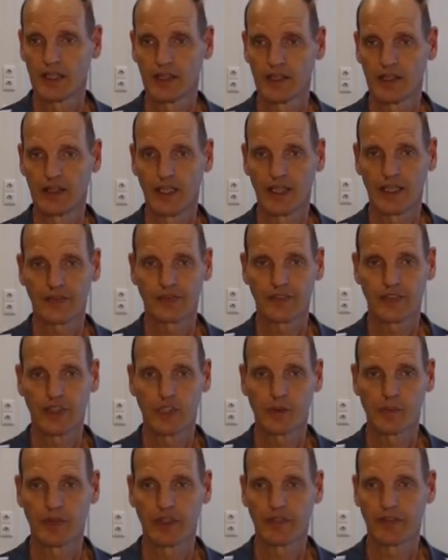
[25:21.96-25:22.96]
The
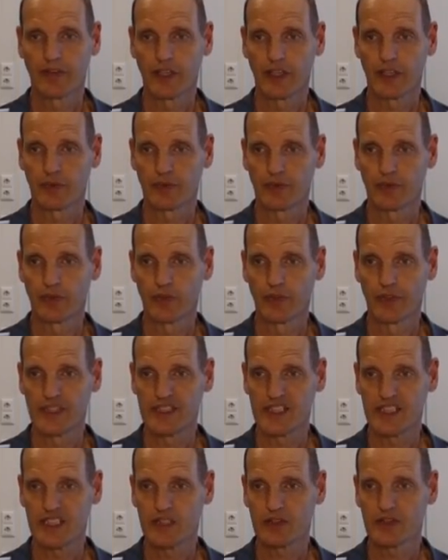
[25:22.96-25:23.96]
left-tailed p-value for a
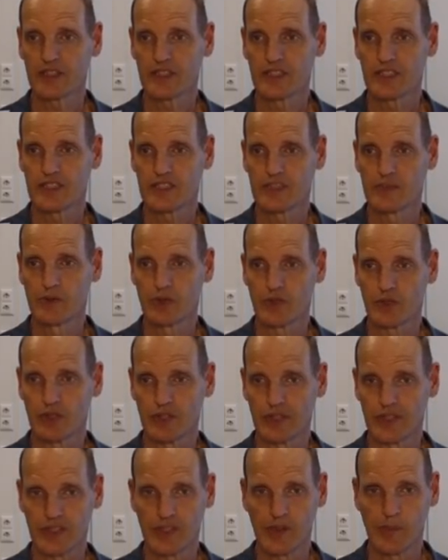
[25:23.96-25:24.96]
discrete
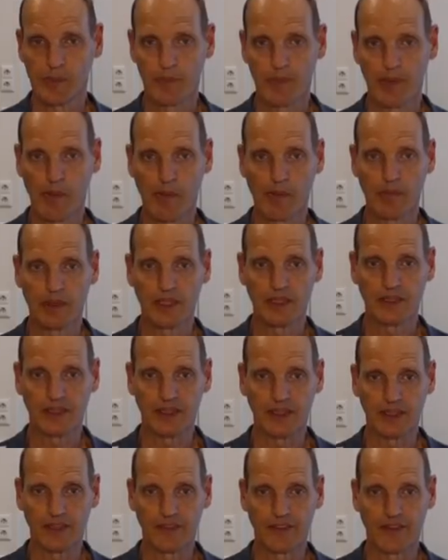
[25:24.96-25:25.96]
distribution is the
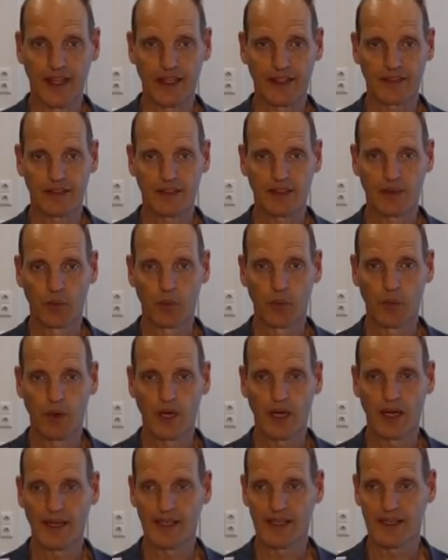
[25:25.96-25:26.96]
probability that
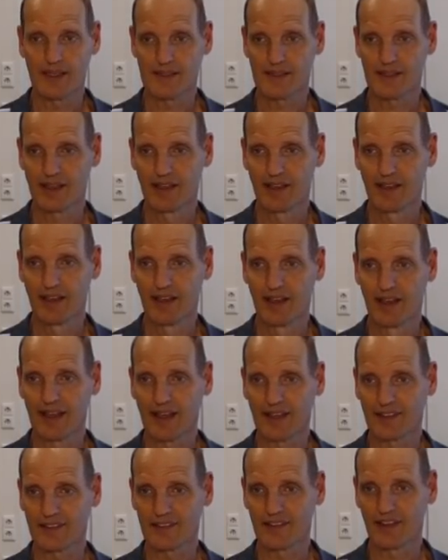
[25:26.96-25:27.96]
y is
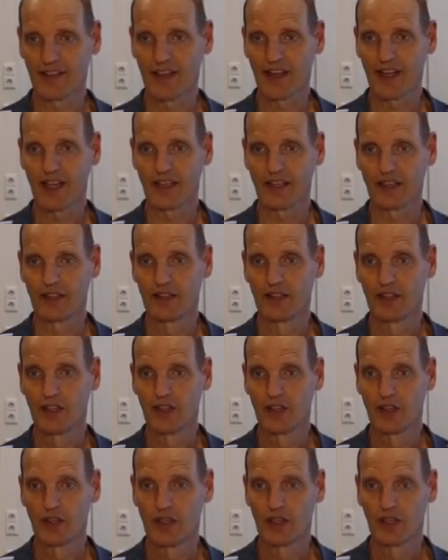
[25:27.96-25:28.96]
less than
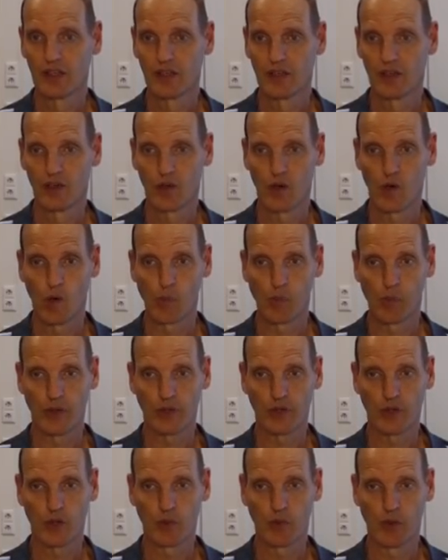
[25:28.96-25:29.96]

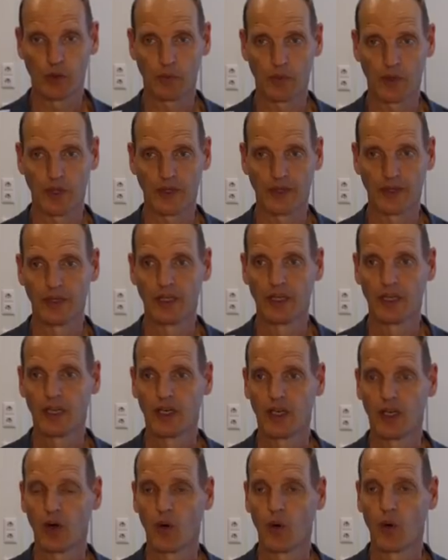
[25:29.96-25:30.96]
0.011
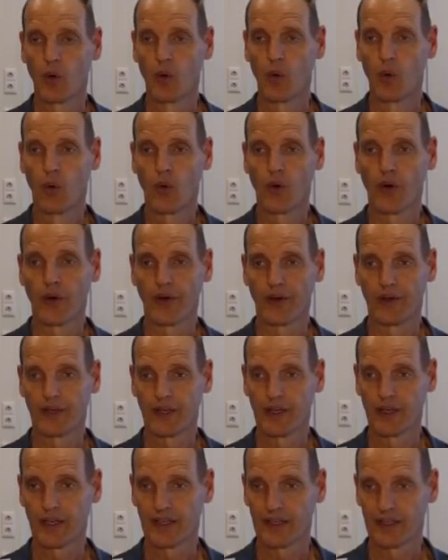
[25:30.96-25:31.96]
or
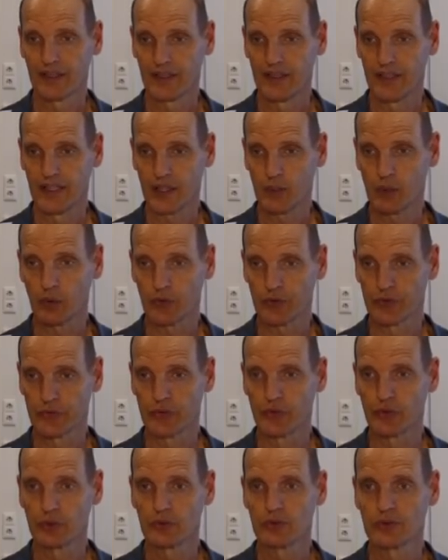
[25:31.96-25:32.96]
equal
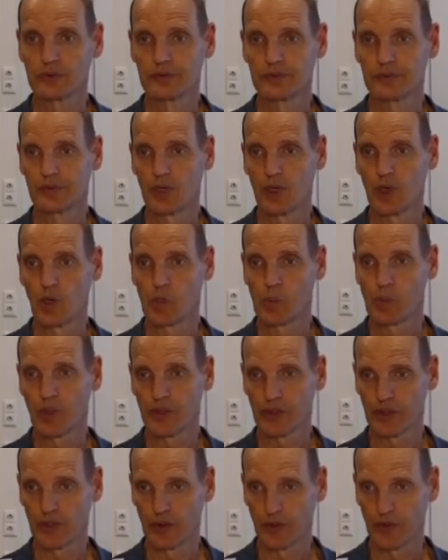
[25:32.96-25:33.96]
to
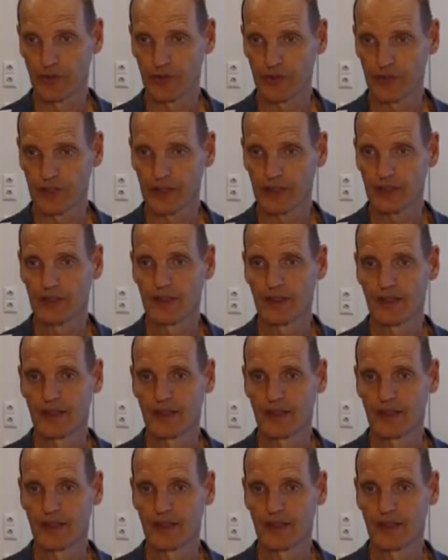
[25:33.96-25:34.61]
0.03,